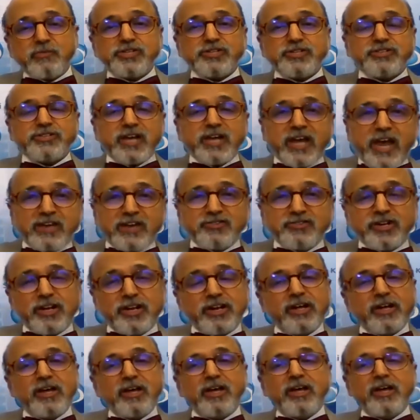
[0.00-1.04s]
which is engaged
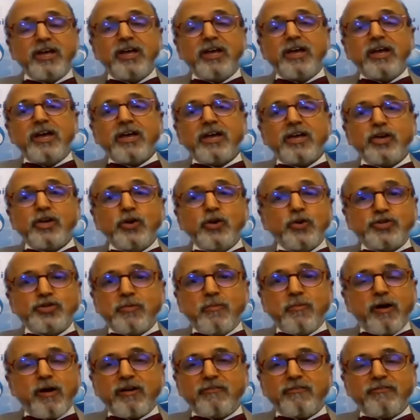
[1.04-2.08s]
in huge
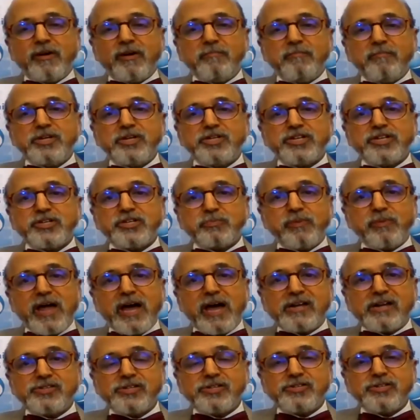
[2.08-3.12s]
amount of ambitious
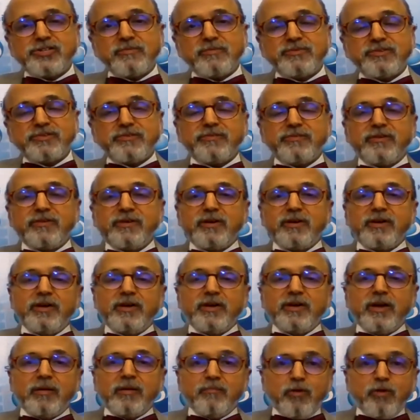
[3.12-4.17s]
plans in terms of
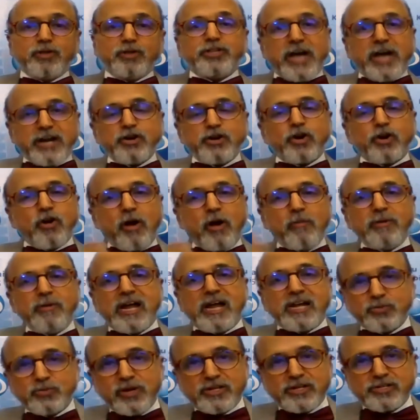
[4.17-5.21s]
both
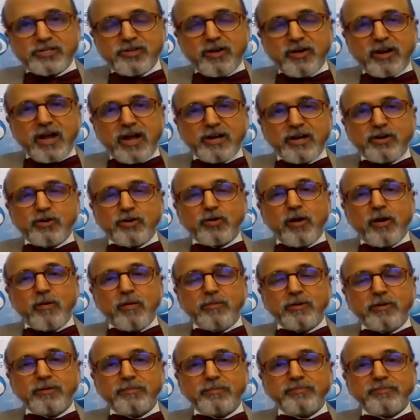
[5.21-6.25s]
hydrocarbon as well as
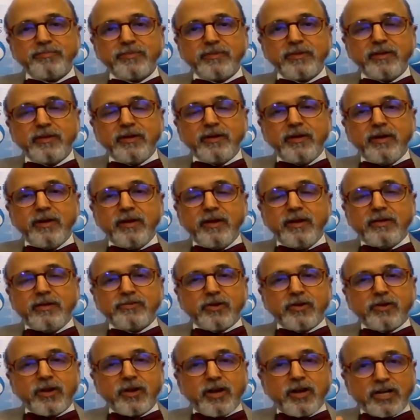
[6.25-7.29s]
non-hydrocarbon.
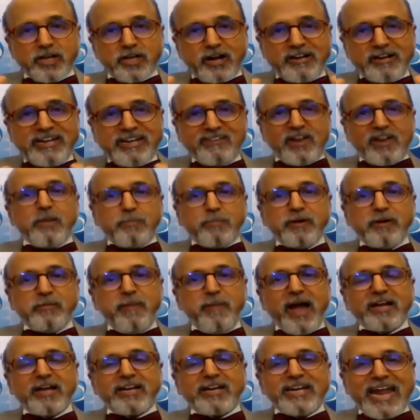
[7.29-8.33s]
So Qatar Development
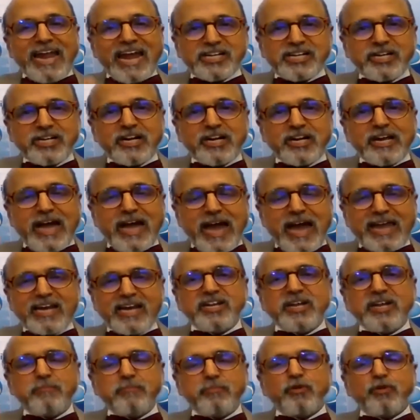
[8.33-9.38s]
Bank National
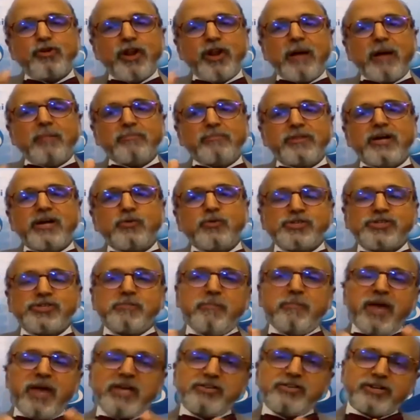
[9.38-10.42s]
Guarantee Program, that was a
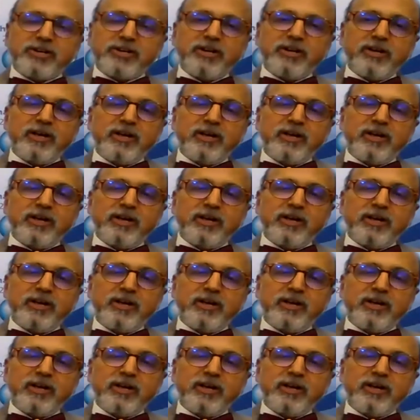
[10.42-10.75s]
major